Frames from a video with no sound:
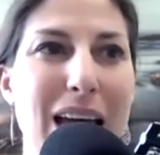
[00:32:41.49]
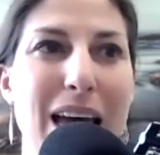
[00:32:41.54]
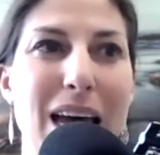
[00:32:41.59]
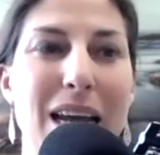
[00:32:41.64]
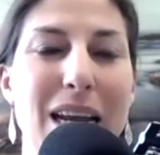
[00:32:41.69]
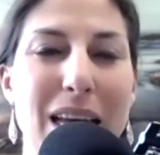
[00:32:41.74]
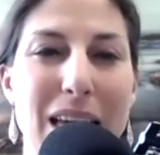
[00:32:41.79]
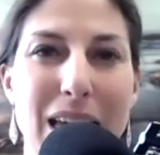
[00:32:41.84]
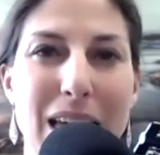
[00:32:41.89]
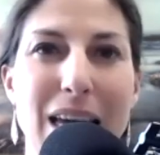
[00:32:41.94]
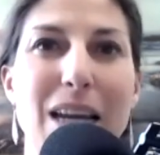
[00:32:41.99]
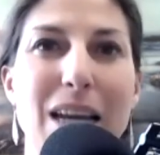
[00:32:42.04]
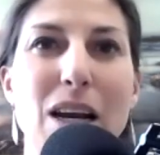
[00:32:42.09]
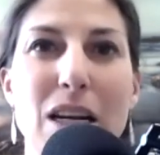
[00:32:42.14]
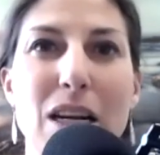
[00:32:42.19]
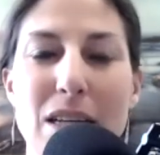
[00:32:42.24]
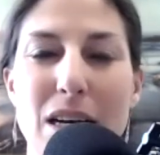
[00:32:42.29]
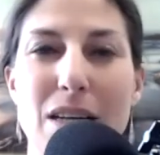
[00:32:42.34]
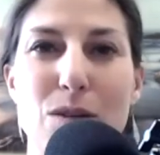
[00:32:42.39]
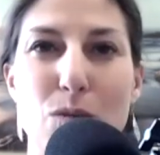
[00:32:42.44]
And it
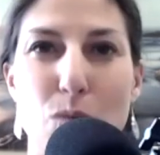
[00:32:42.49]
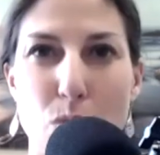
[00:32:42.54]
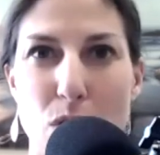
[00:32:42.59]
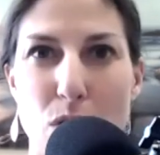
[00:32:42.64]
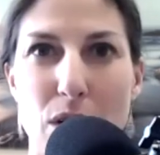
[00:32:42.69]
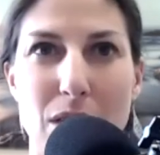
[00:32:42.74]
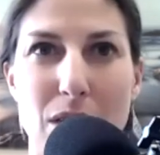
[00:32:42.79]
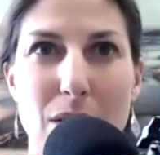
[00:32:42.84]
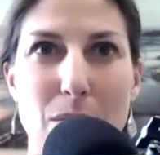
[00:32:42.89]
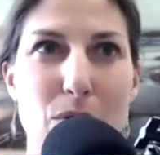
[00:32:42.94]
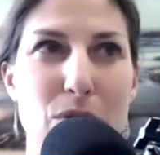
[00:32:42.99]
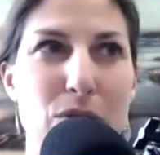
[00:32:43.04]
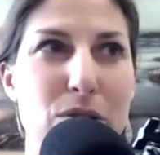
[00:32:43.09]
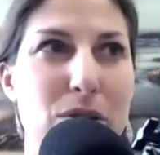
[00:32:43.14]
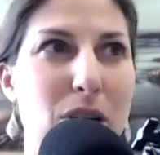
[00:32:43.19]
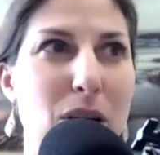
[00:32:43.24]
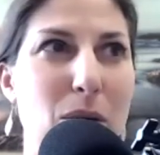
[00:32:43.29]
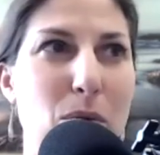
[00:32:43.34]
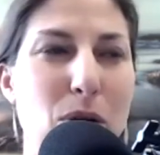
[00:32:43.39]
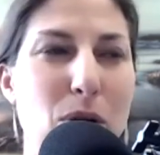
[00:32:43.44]
does work. The
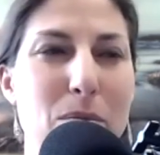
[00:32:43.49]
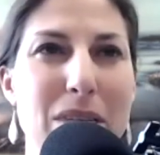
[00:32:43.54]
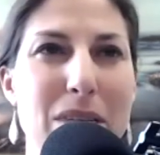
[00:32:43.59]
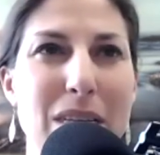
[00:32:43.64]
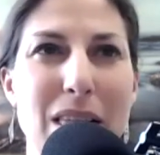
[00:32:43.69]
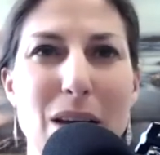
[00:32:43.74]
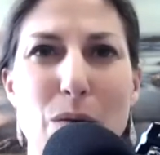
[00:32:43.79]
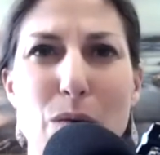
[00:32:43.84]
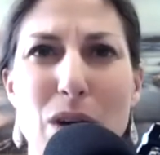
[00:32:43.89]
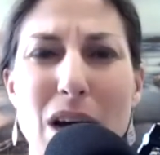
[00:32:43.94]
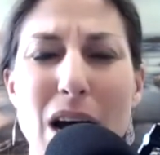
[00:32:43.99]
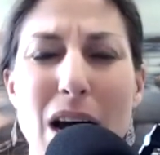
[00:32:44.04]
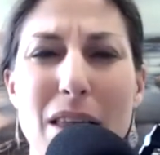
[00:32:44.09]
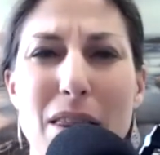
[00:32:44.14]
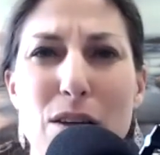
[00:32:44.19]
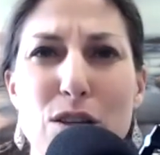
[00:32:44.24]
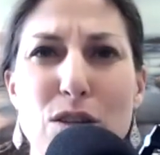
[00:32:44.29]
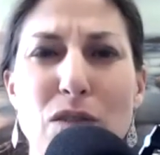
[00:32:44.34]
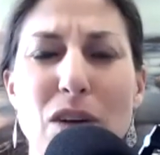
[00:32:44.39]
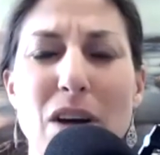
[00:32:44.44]
most appointments I think we got in
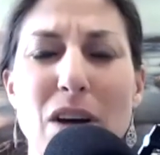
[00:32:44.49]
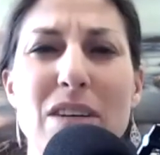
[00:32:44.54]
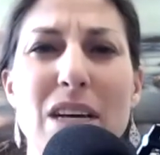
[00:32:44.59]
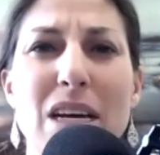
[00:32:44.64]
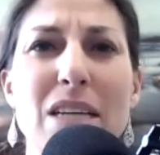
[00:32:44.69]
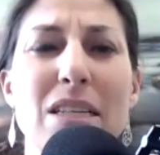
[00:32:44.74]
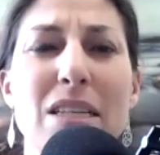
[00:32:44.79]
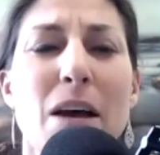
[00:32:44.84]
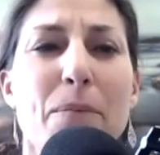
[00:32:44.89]
those five days.